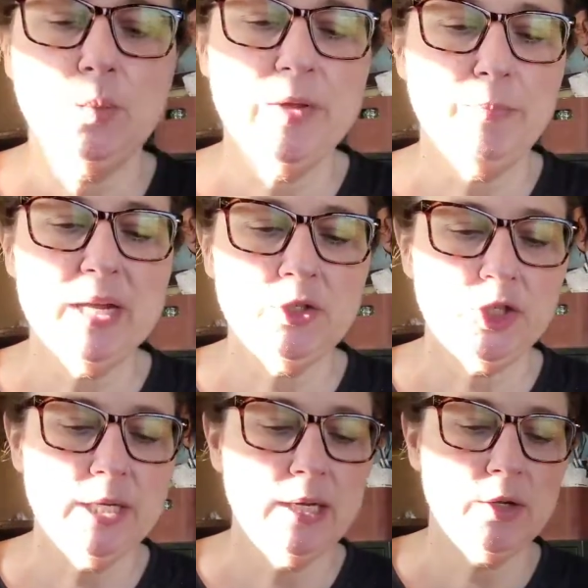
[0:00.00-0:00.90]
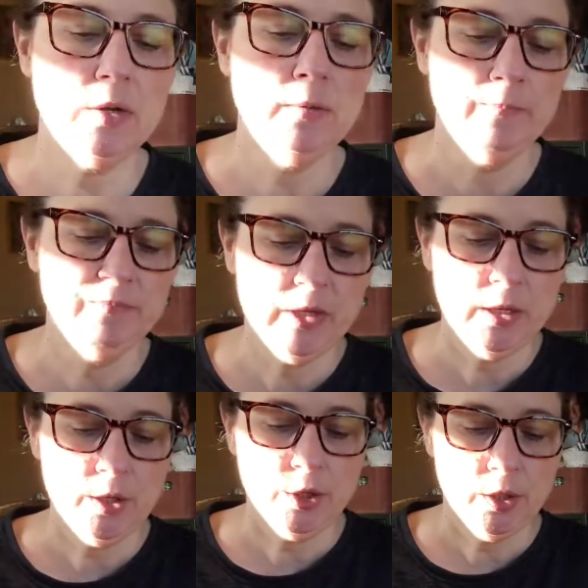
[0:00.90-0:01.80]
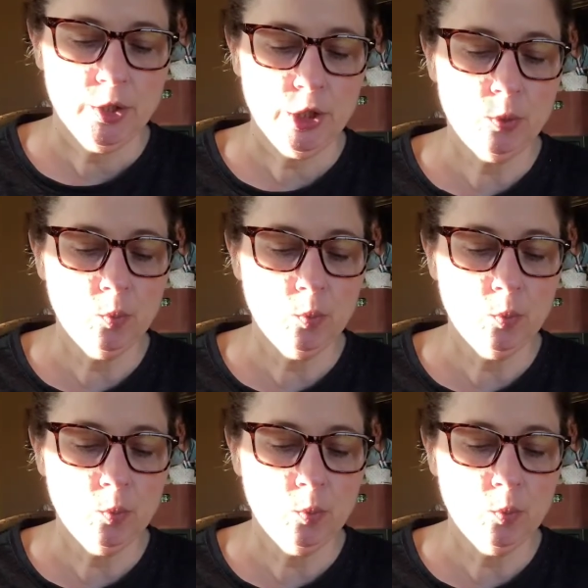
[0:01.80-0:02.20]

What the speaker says: with punch needle you